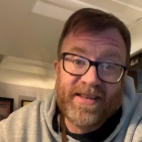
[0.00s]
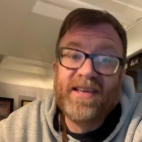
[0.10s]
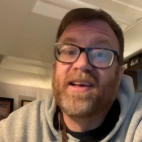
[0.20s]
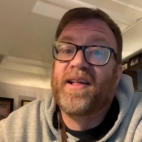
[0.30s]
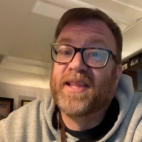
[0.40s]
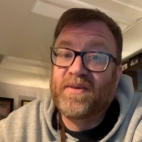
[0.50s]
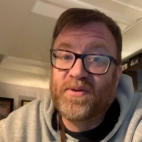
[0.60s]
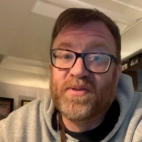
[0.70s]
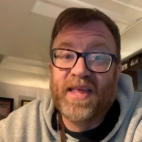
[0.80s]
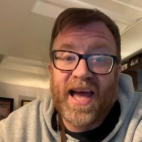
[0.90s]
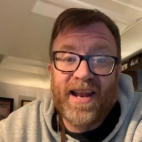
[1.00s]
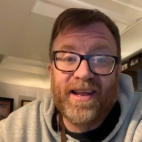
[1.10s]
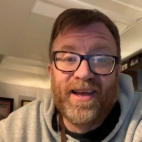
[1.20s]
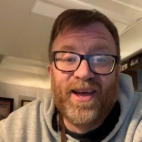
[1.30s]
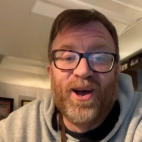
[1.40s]
I'll leave you with that.
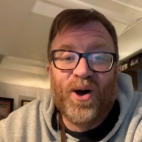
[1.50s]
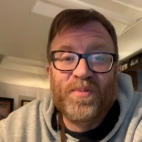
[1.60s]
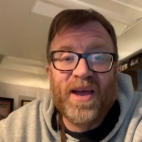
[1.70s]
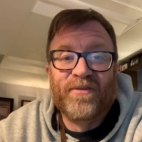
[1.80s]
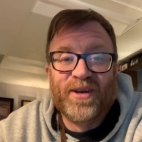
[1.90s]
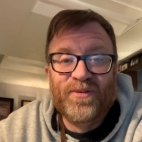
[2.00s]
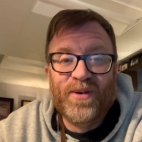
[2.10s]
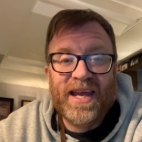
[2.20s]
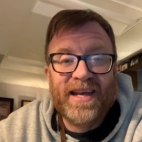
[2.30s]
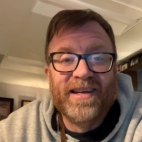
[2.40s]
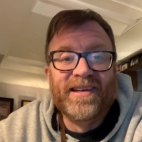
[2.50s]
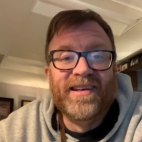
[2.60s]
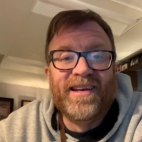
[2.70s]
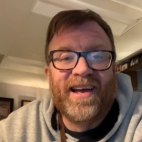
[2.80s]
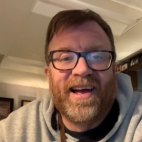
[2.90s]
Hope you have a good week.
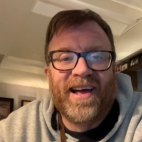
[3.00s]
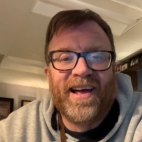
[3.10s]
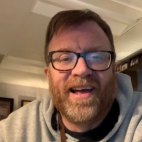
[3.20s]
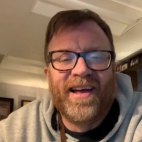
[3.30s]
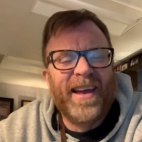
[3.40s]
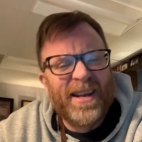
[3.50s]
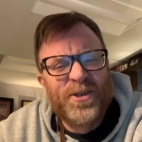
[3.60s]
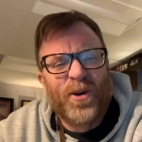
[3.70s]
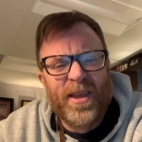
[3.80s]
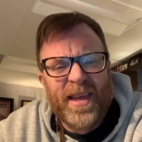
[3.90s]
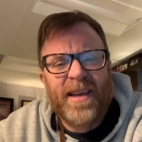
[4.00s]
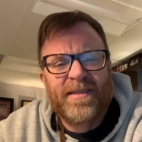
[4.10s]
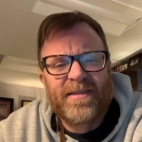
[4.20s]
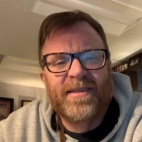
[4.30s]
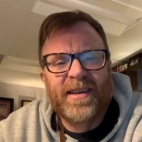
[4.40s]
Uh, enjoy
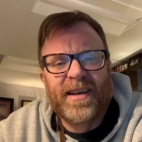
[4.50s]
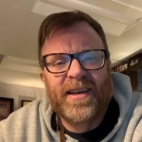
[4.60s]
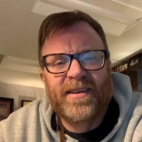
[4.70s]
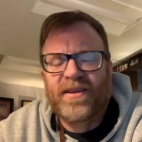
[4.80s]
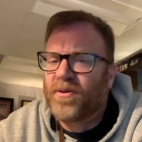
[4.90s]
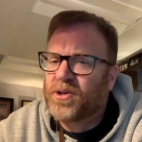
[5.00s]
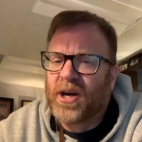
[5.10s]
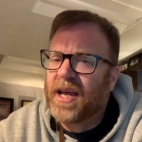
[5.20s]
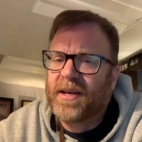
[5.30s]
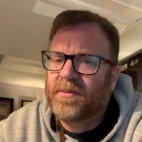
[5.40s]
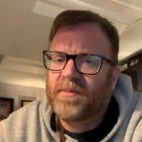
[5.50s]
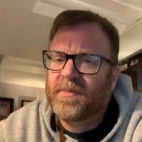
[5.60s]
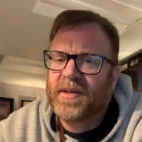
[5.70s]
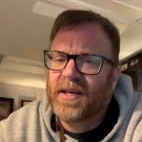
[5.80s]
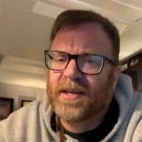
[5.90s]
this. Uh, don't try and
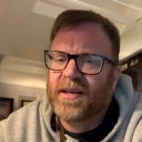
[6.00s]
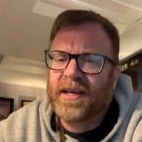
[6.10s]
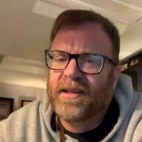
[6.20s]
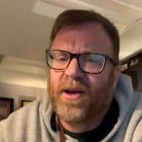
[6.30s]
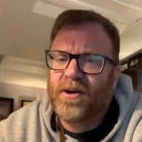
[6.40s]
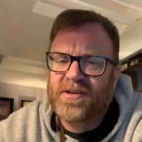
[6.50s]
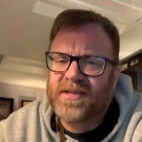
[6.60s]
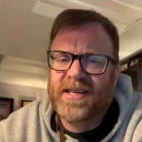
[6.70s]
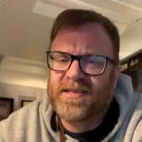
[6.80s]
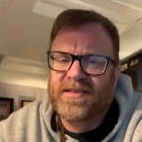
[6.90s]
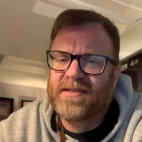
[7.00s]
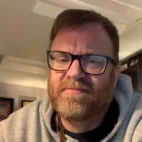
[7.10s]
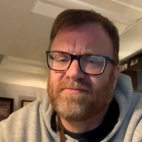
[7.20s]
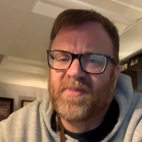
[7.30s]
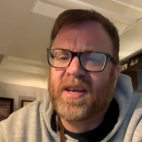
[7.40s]
uh, enlarge this
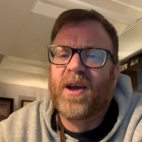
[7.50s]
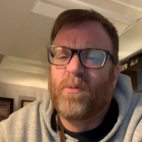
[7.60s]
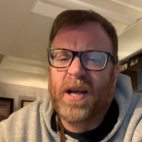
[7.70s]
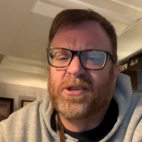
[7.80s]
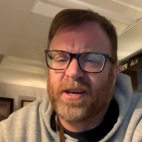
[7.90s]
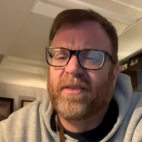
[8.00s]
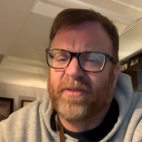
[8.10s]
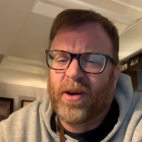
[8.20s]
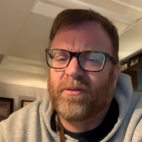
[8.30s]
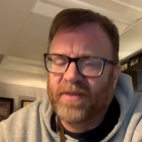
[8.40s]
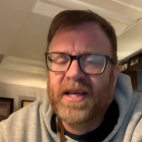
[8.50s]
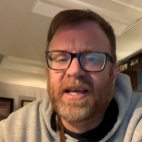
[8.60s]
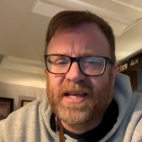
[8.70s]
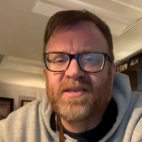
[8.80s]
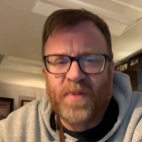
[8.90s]
video. Watch it on your phone.
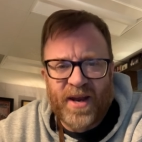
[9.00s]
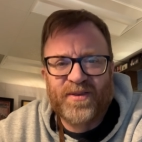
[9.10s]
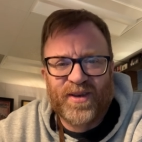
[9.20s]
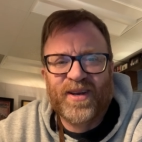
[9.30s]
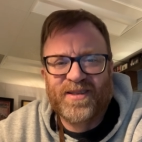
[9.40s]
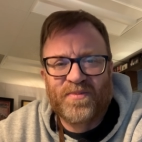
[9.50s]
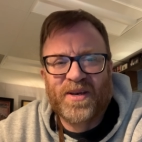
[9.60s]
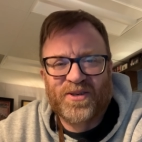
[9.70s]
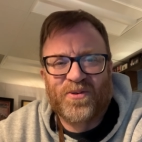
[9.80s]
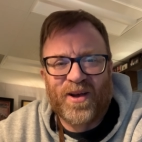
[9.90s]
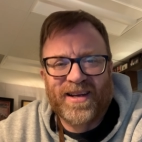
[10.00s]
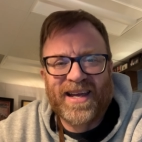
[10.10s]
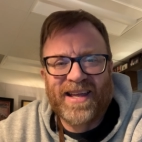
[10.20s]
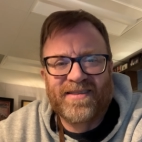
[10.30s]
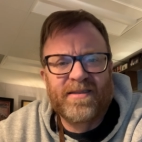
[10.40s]
It's about as good as the picture quality
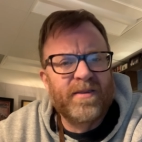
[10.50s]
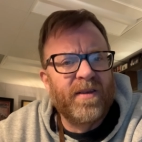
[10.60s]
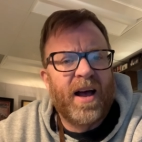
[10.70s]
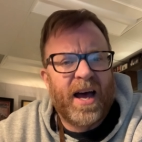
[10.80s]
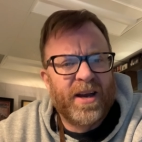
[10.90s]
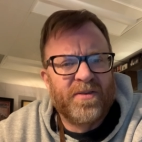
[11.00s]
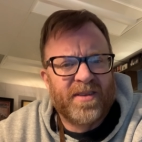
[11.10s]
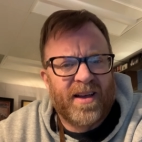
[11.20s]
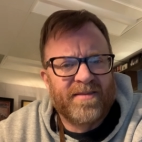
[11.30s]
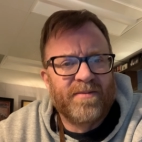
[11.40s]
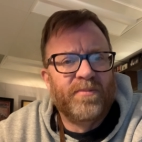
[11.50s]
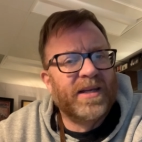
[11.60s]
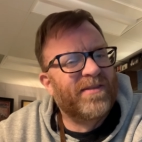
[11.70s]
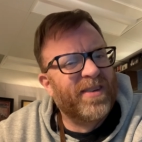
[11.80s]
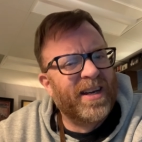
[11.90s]
gets. Audio is awesome,
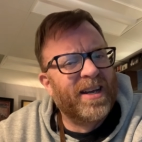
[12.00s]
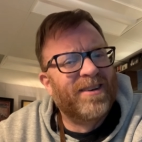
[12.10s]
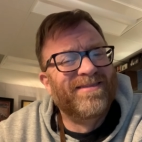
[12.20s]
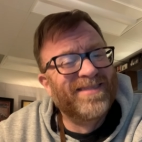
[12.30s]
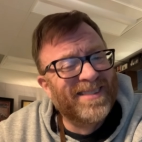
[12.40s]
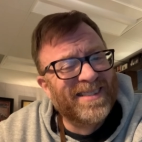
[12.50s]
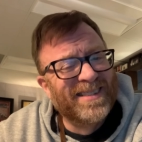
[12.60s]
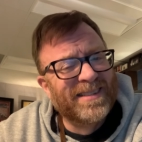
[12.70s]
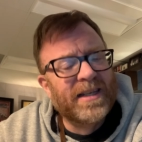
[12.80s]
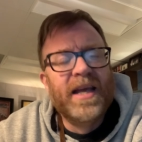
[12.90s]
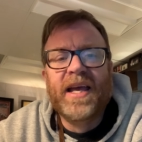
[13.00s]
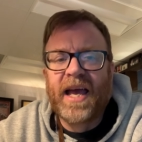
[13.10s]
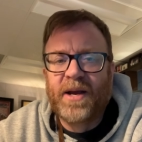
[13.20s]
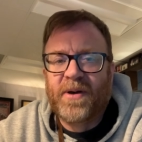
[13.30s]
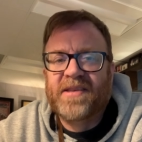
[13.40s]
but video. Mm.
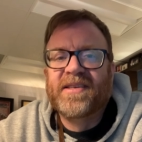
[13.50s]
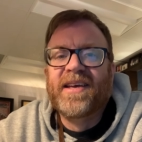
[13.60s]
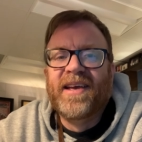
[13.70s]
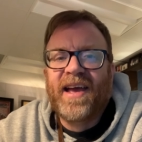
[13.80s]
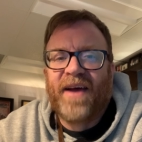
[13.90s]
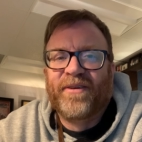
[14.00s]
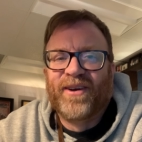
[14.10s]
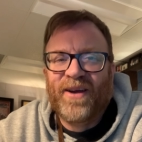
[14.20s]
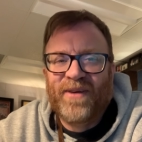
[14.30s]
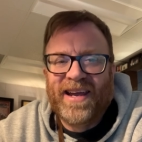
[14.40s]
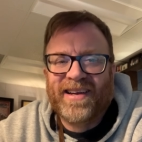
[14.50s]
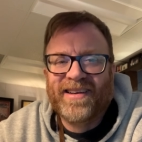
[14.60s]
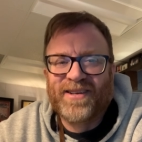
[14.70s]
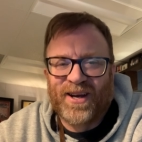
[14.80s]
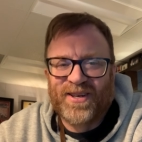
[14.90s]
Anyways, have a great week.
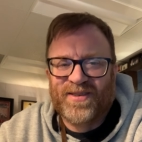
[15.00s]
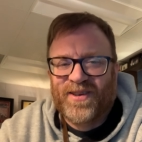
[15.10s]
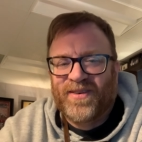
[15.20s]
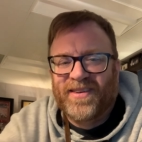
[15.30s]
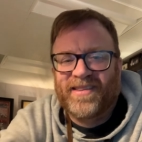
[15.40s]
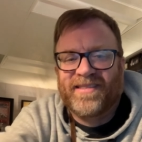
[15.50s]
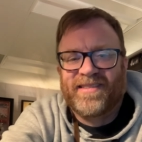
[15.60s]
Talk to you soon.